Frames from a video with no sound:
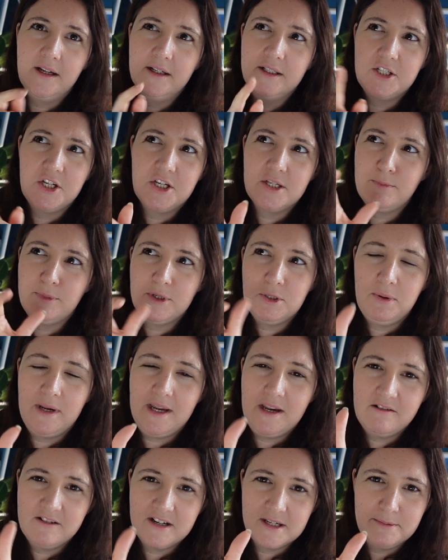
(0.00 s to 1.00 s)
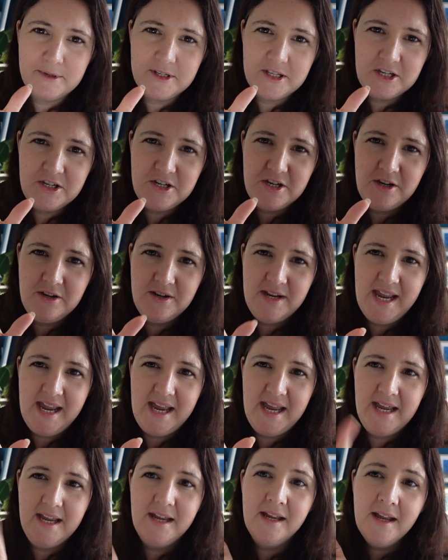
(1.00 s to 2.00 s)
just between Christmas and New
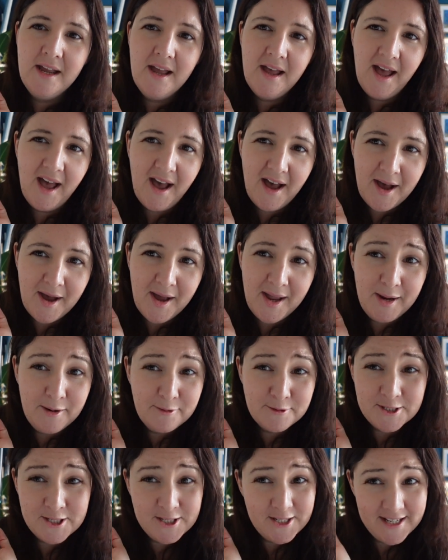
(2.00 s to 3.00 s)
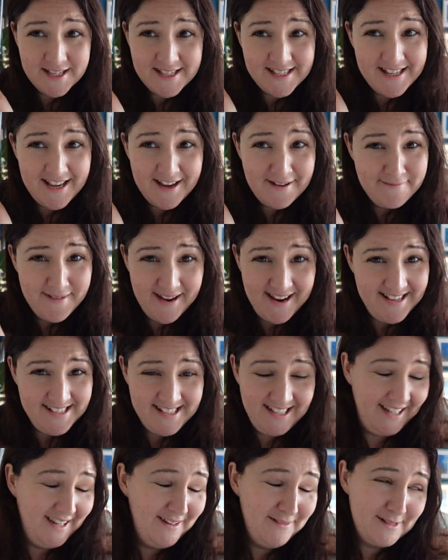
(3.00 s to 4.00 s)
Year. It was just
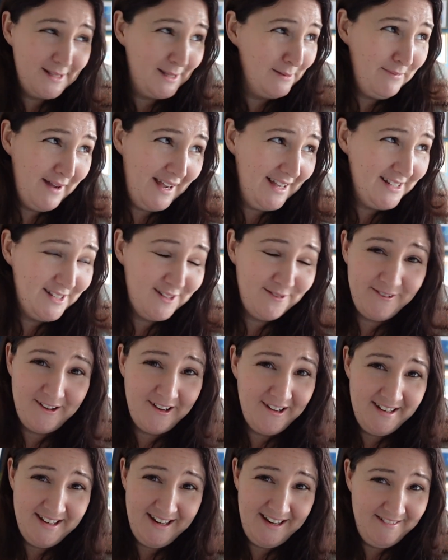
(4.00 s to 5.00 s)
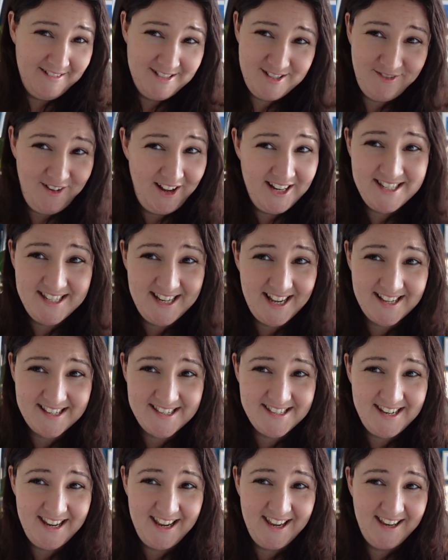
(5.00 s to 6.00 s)
amazing. It was the best fun and it was
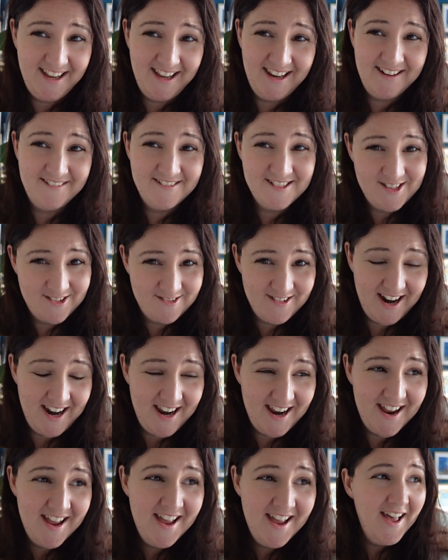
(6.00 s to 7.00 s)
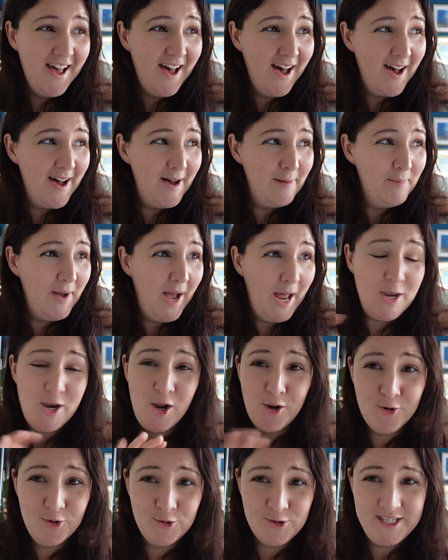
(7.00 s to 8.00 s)
fantastic and it was great, and
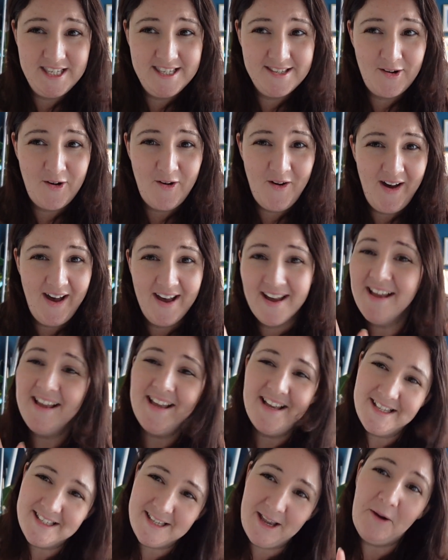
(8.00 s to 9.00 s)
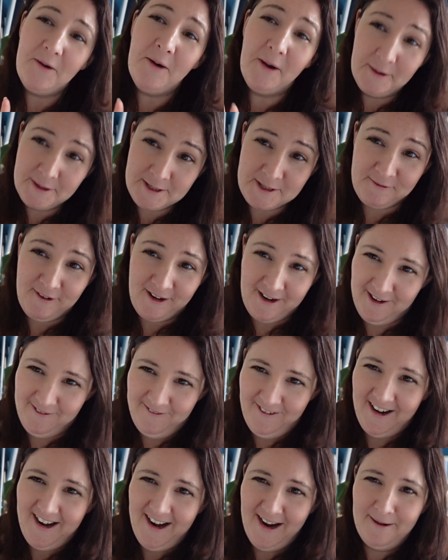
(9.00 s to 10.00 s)
no horses got hurt. So I was very,
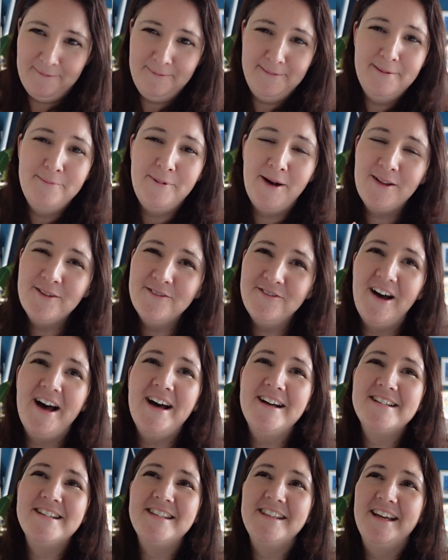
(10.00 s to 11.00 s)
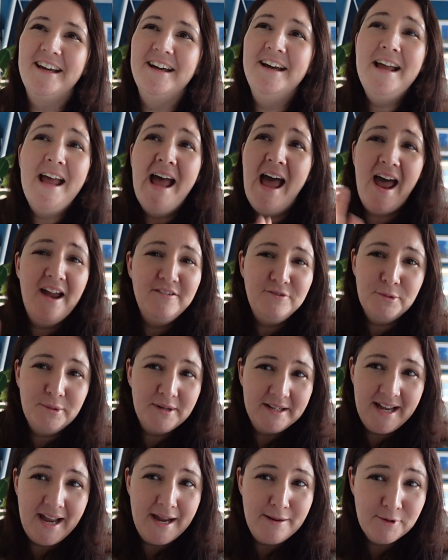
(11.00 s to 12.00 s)
very happy about the fact that
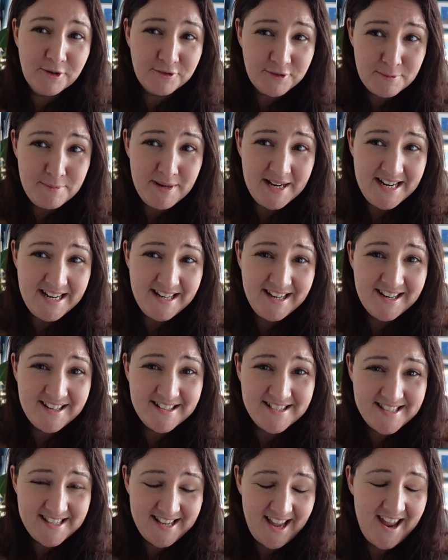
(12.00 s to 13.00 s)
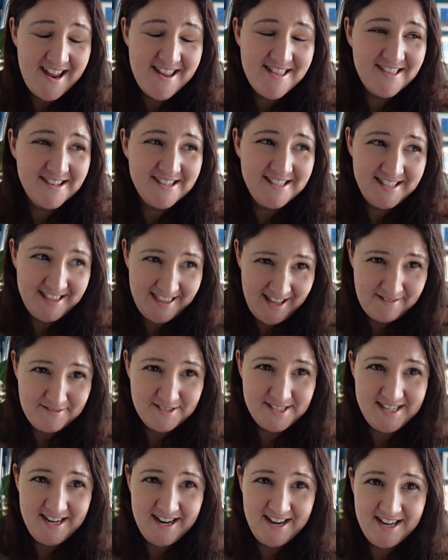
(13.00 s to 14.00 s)
everyone came off completely unscathed. That
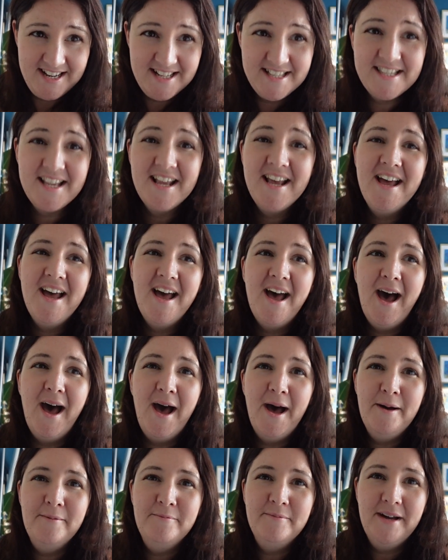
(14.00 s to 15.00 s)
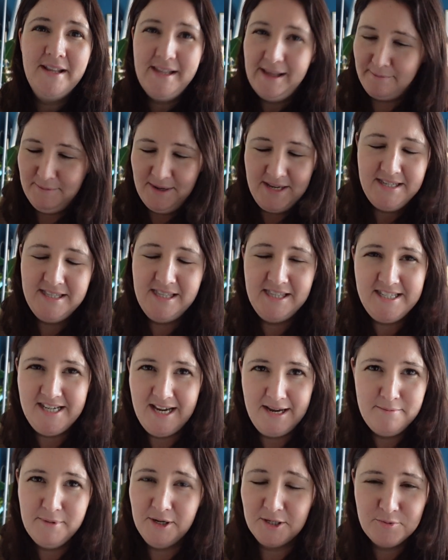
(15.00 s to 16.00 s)
was nice, and that made the
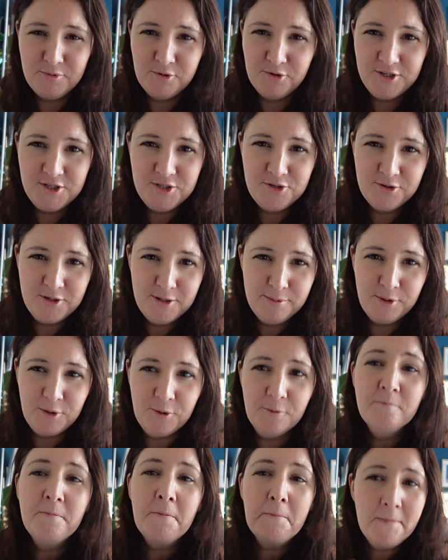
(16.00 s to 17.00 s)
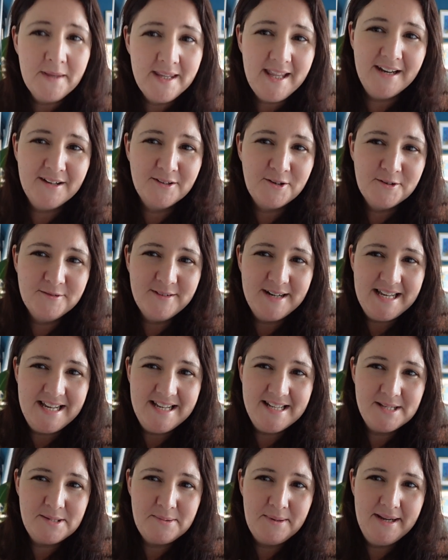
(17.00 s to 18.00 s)
day much more enjoyable. But then I got really
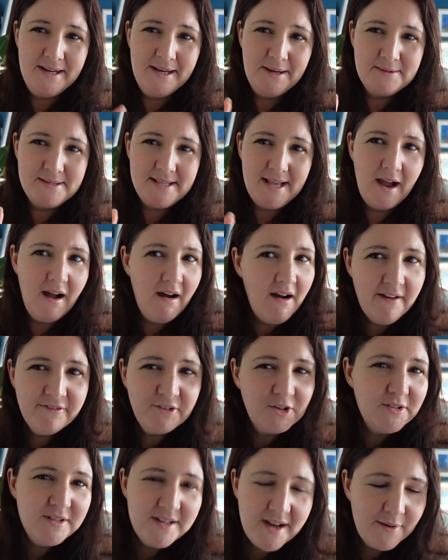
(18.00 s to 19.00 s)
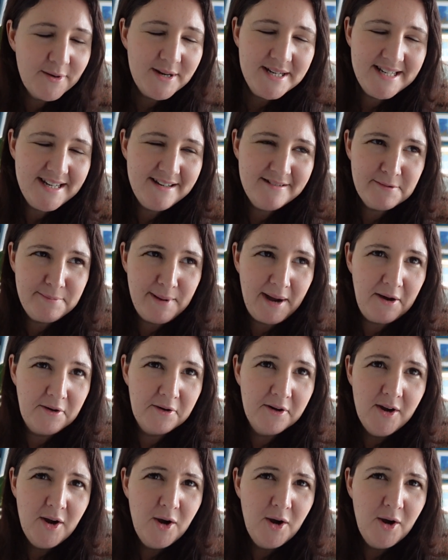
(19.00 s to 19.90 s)
into it and I was like, I've got no idea about